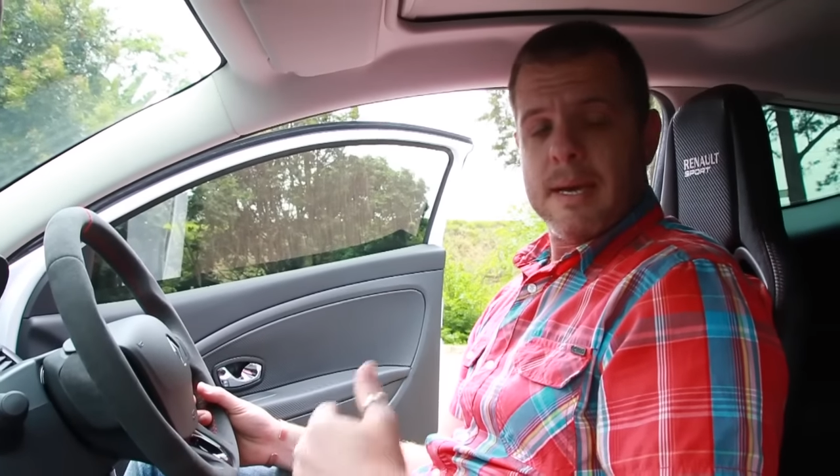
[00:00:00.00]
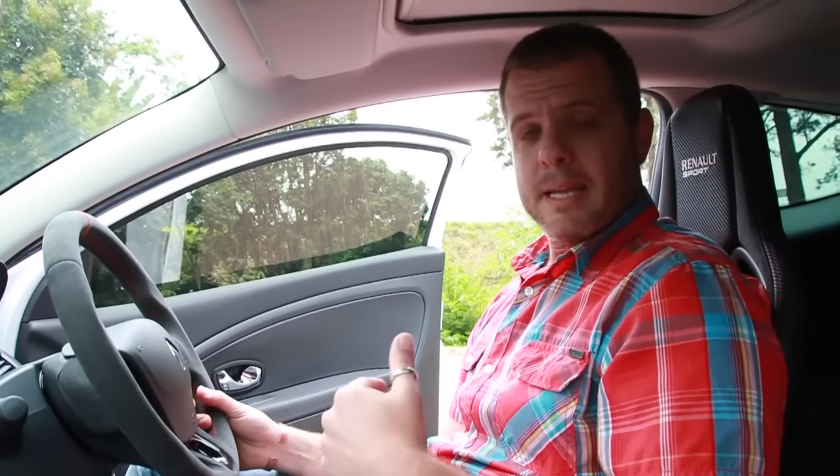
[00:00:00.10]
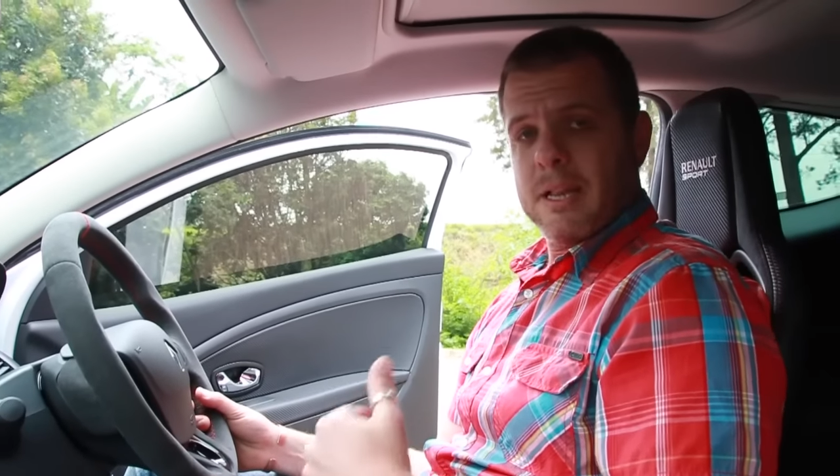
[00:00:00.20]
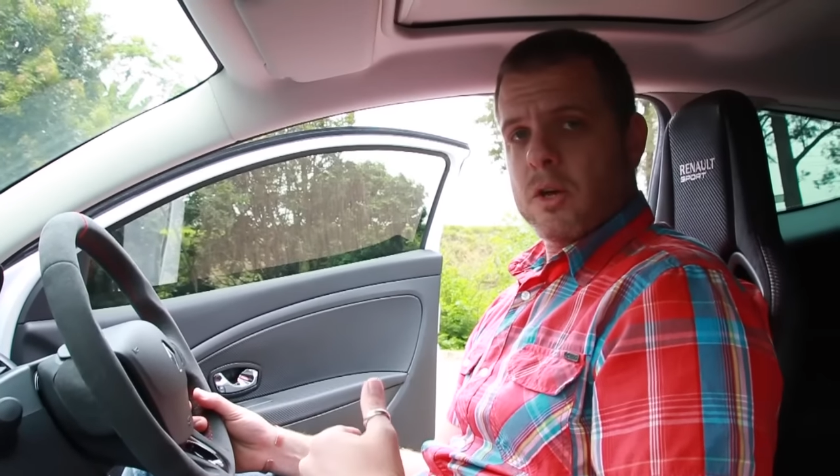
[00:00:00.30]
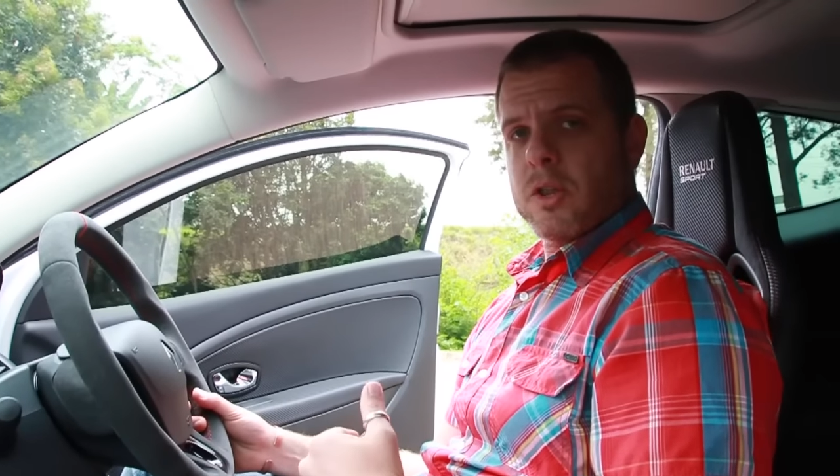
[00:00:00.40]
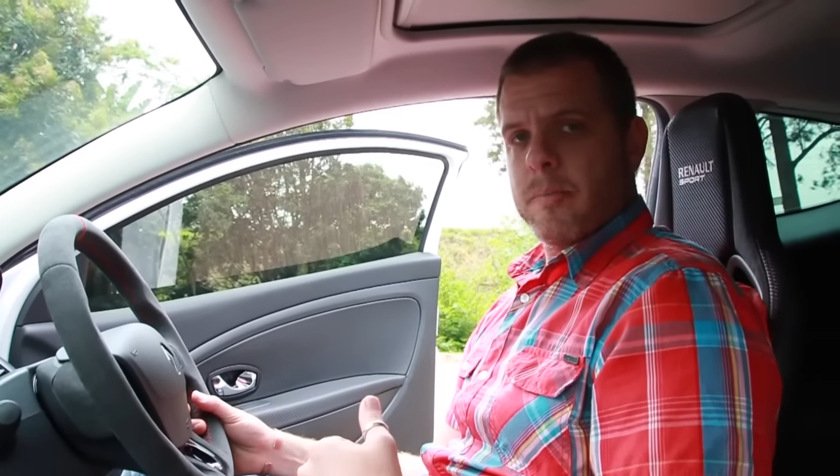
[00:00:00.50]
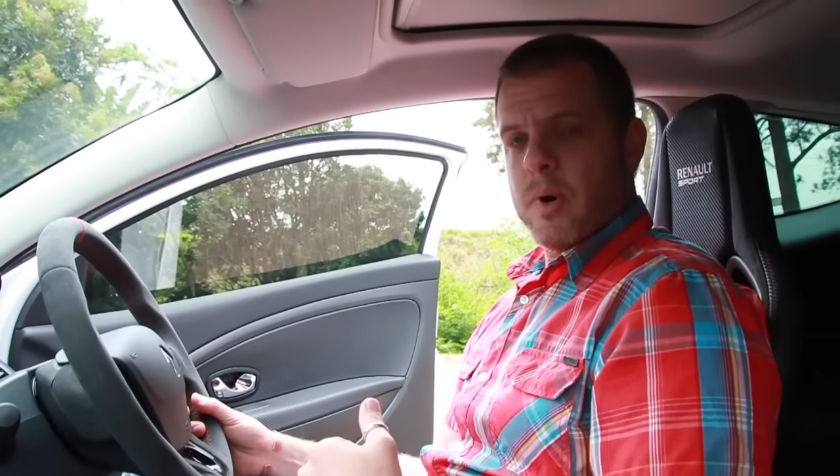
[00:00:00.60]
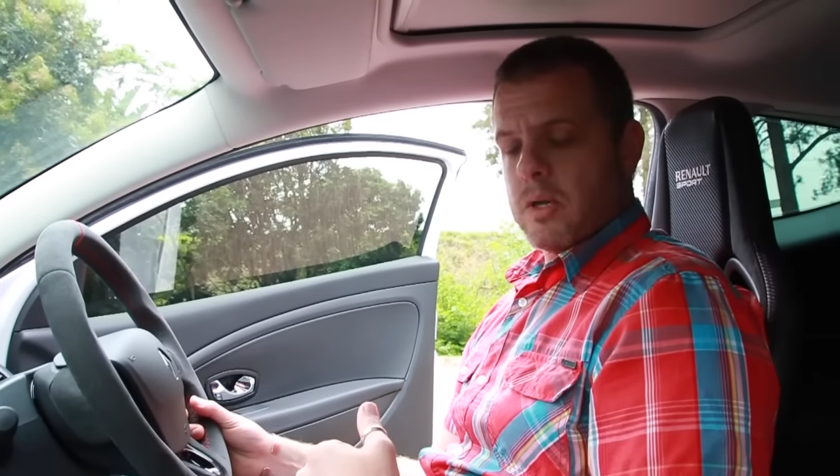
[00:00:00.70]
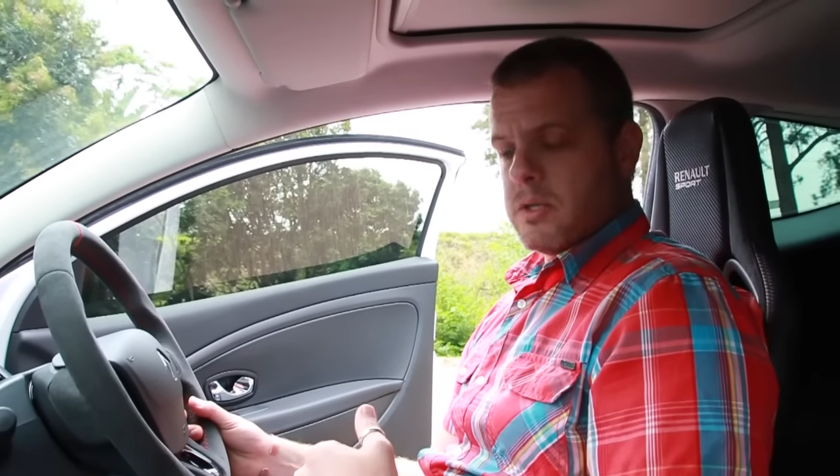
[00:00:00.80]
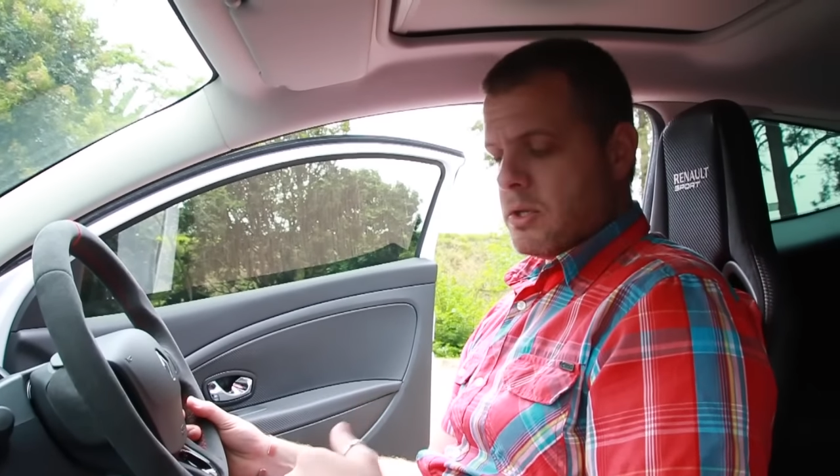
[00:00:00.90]
and they look the
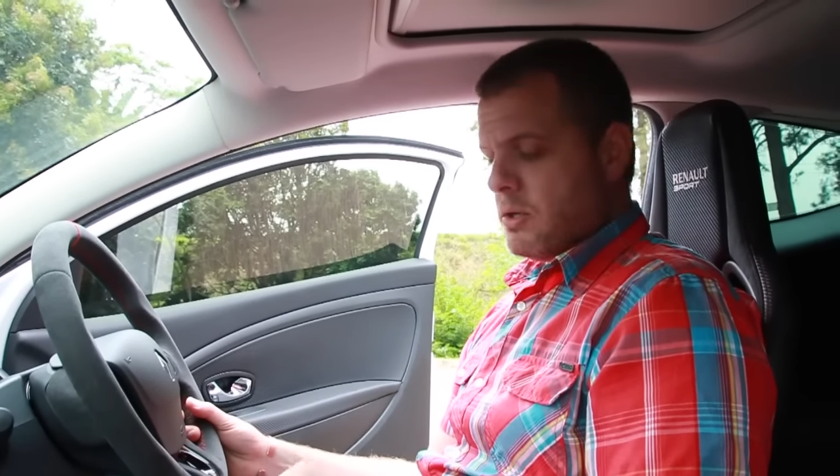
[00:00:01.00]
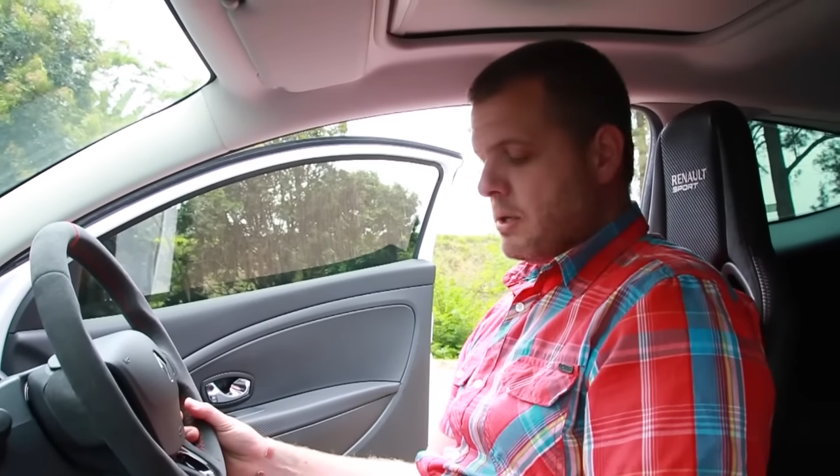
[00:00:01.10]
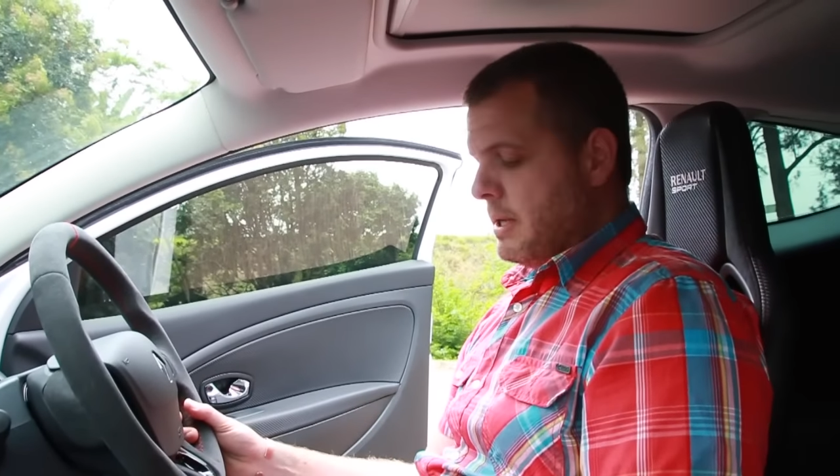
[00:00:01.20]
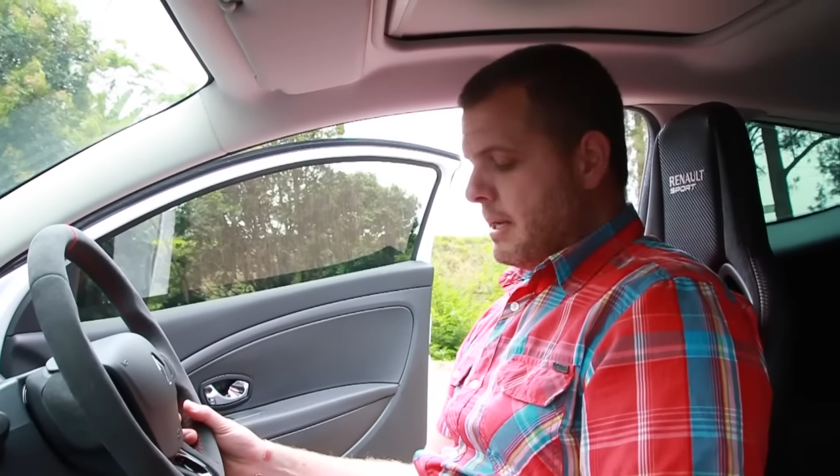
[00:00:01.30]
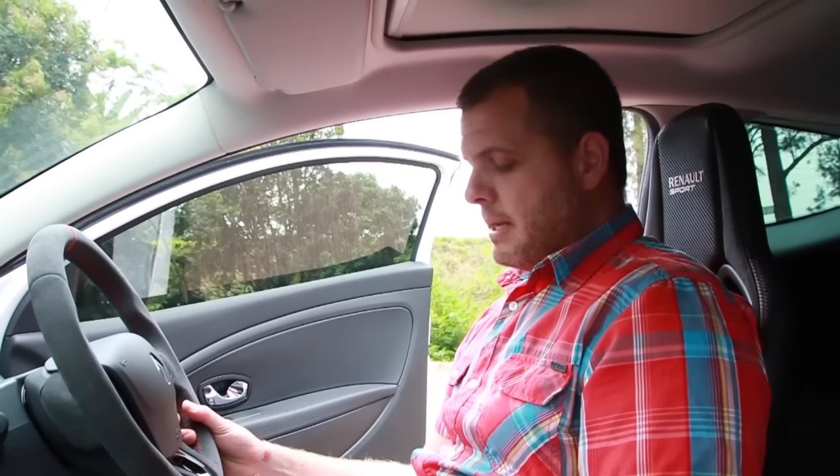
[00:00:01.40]
part too.